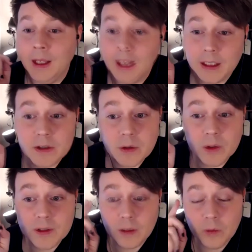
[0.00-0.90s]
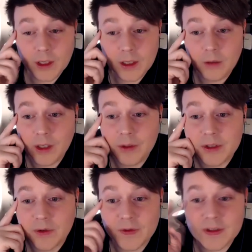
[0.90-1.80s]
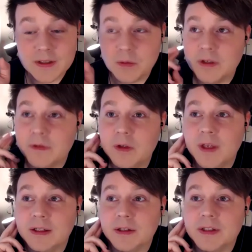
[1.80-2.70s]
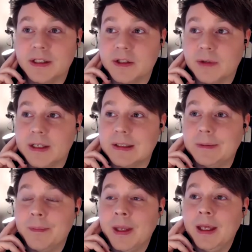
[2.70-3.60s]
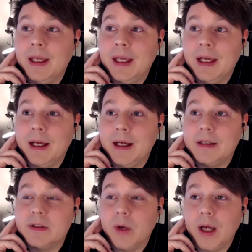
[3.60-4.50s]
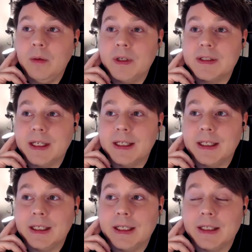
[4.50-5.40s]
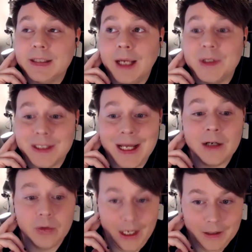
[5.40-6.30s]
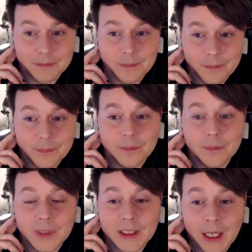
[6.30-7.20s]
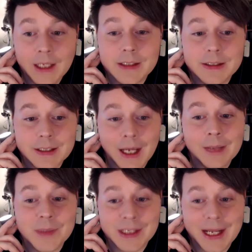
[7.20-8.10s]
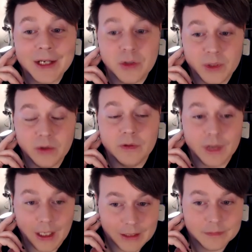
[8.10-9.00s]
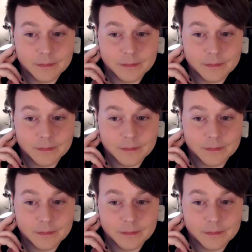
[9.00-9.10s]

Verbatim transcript: here's what i want to what i, what I want to do though this is one of the few things i'll say that's crazy uh, so i want to say uh, time is not created because time is an attribute of god